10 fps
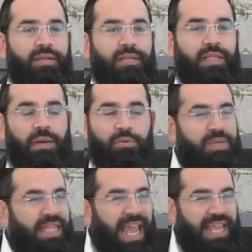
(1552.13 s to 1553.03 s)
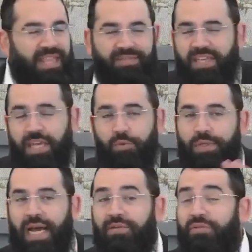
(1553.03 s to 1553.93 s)
That would be the end of
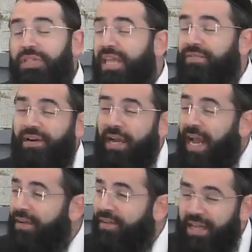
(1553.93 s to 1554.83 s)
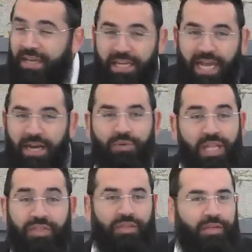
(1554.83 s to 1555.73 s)
Geula, we would never have any Galut,
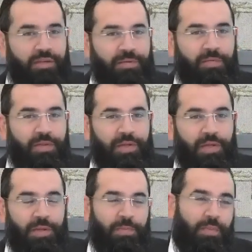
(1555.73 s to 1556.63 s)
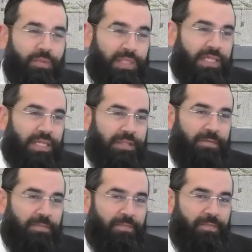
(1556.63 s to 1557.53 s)
nothing. But we sinned.
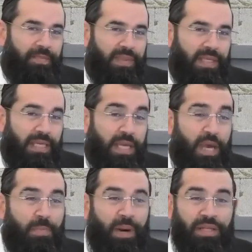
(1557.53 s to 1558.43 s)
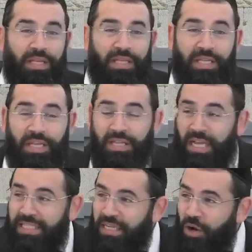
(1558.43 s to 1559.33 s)
But it
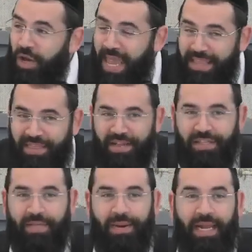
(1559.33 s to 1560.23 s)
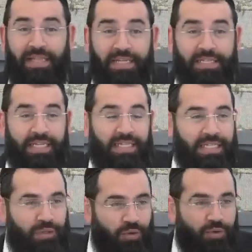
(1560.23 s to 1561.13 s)
doesn't end there. The Gemara there says
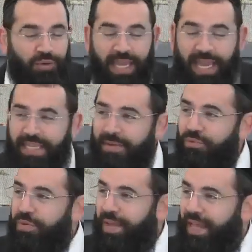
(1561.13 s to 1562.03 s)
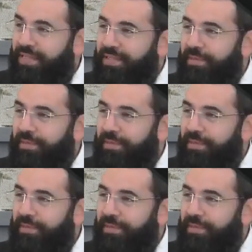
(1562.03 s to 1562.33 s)
in Kuf Yud Chet Amud Bet,